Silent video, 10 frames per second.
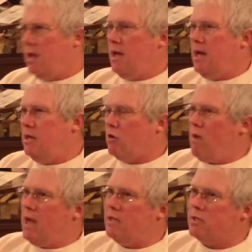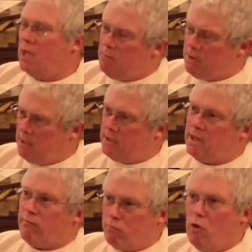in the grand scheme of things,
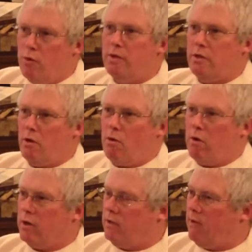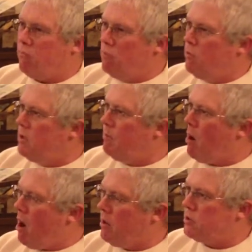they've ruined the organ. They've ruined the
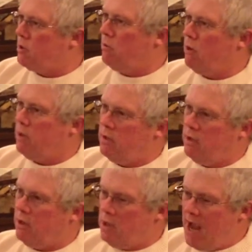parts of the organ. They're going to